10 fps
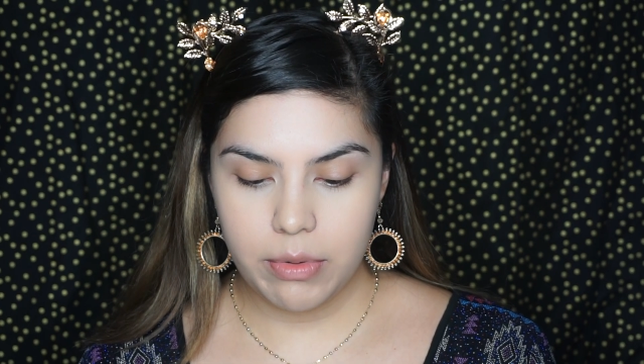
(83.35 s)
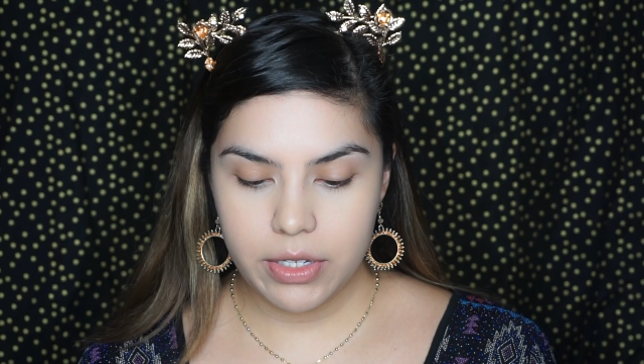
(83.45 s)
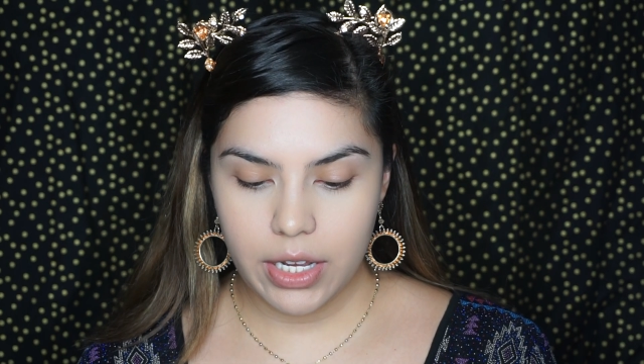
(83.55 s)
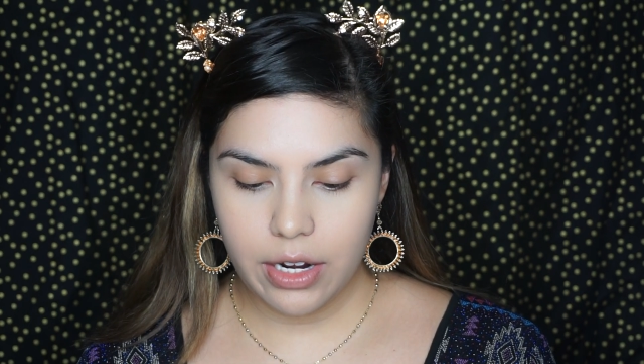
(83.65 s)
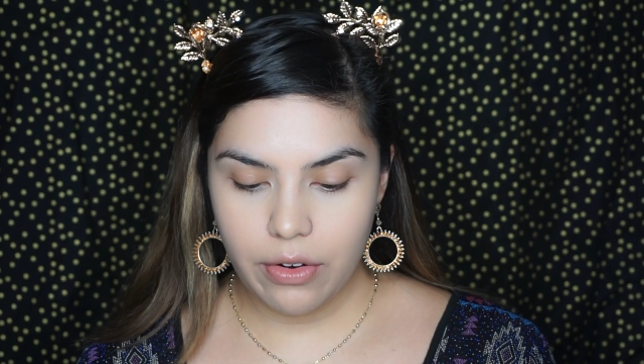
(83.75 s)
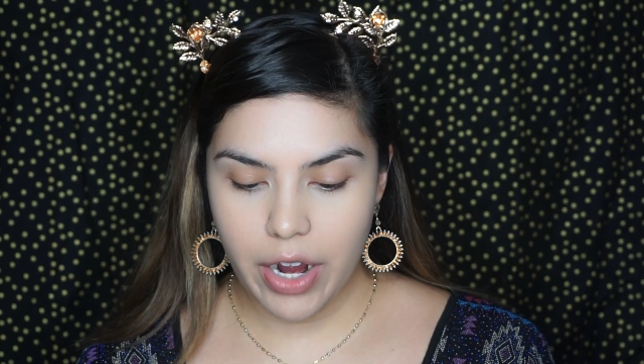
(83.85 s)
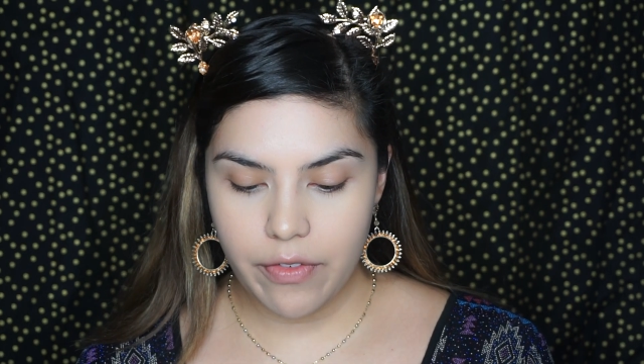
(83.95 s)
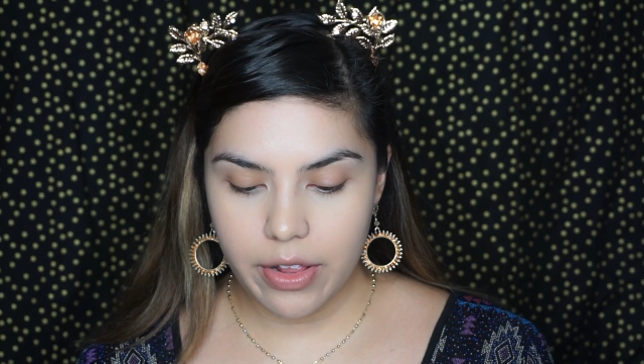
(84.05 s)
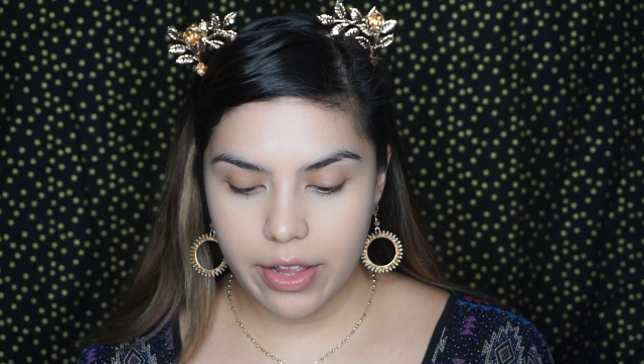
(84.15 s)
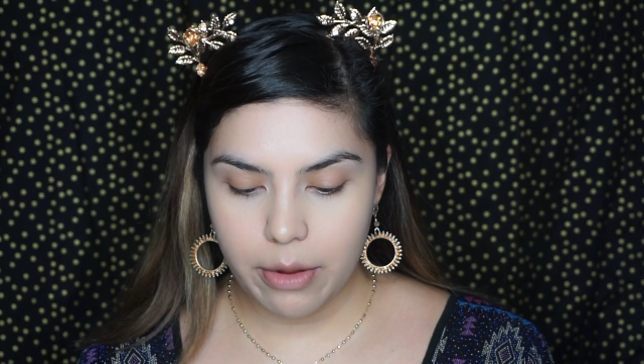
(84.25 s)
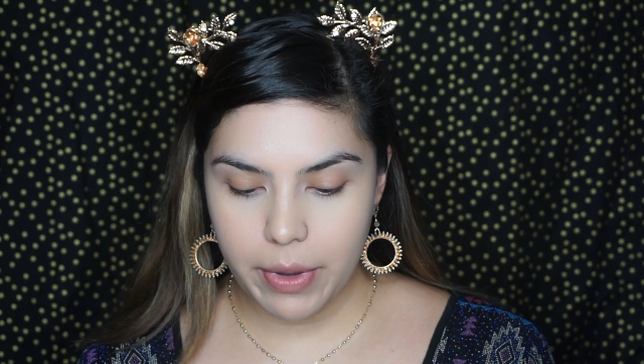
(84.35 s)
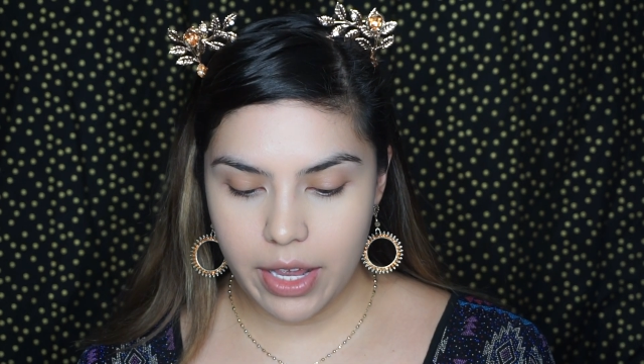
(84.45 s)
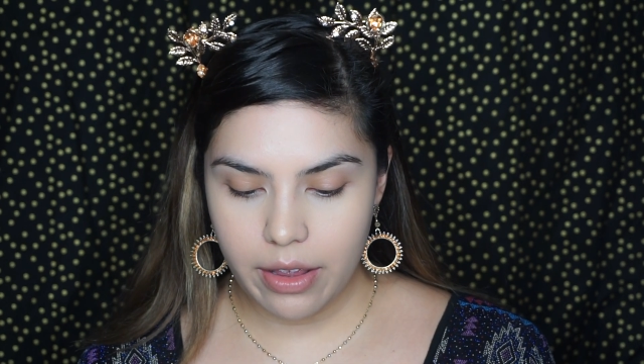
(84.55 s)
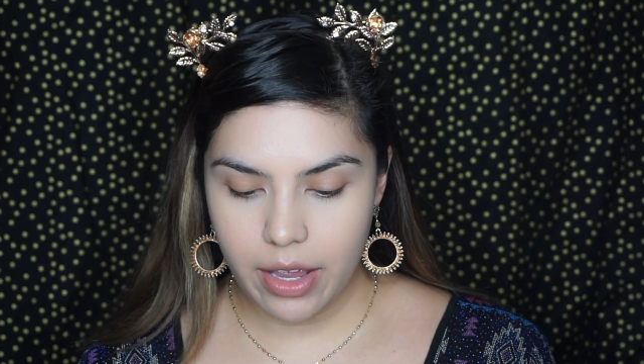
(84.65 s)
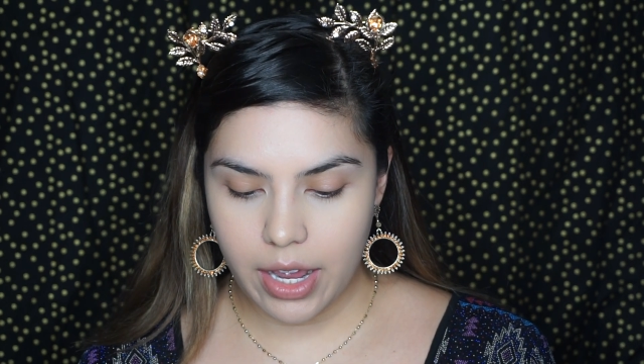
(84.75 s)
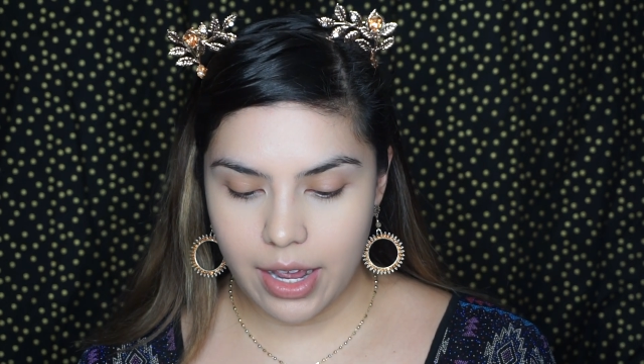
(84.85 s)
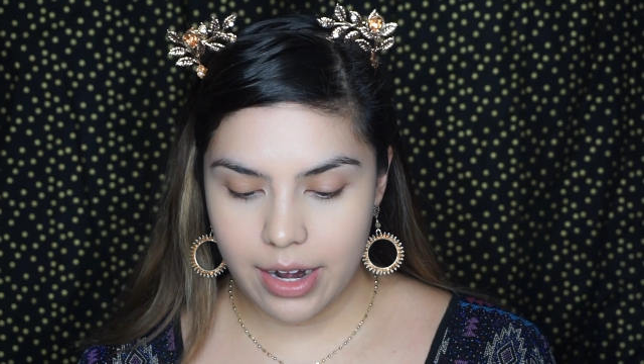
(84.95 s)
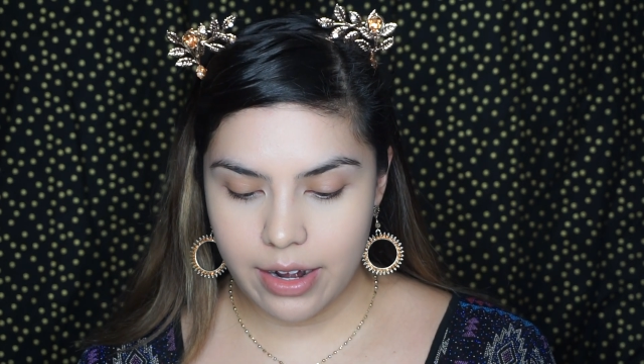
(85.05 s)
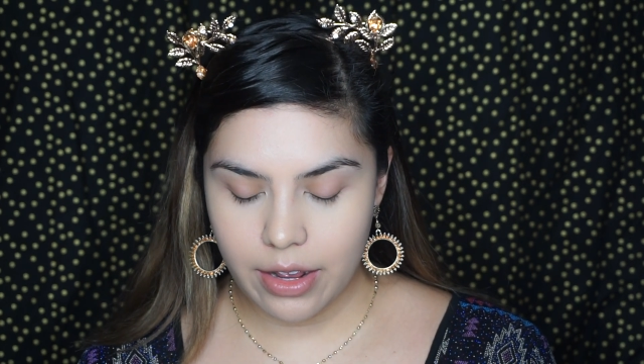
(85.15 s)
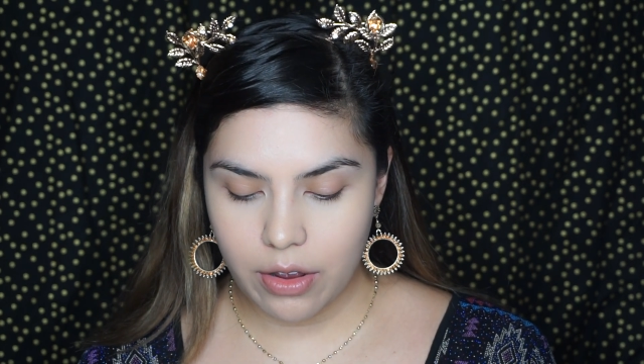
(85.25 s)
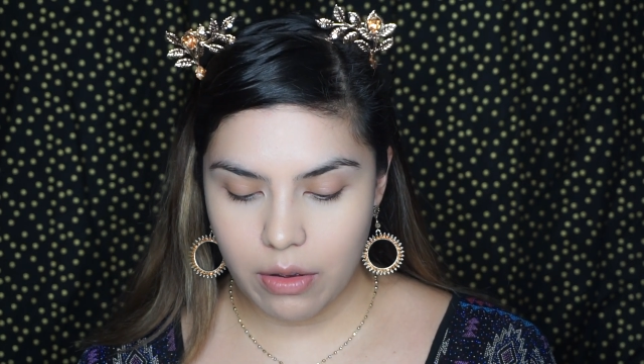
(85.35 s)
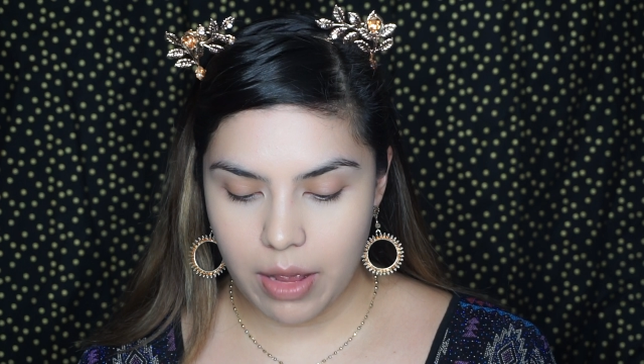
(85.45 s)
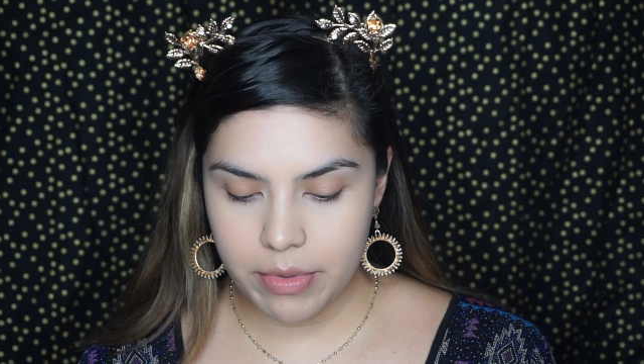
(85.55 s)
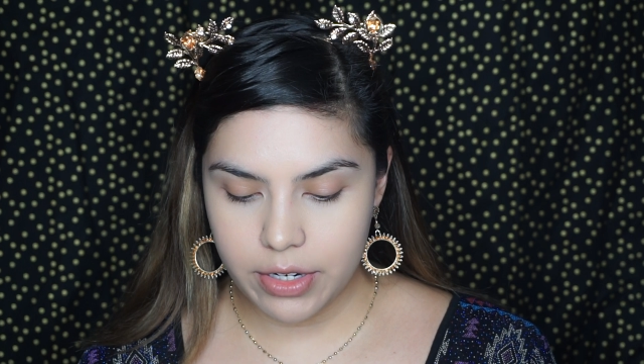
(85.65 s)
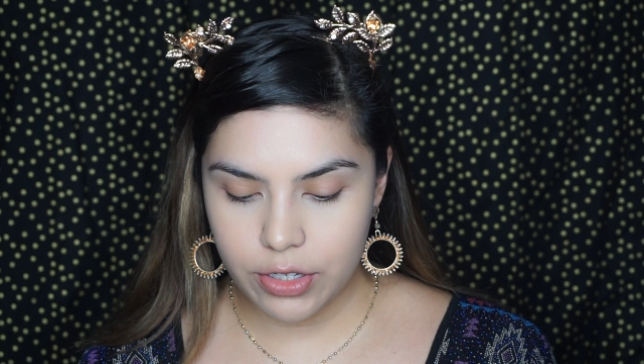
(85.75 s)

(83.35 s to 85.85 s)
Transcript: I'm just going to grab a little bit and I'm going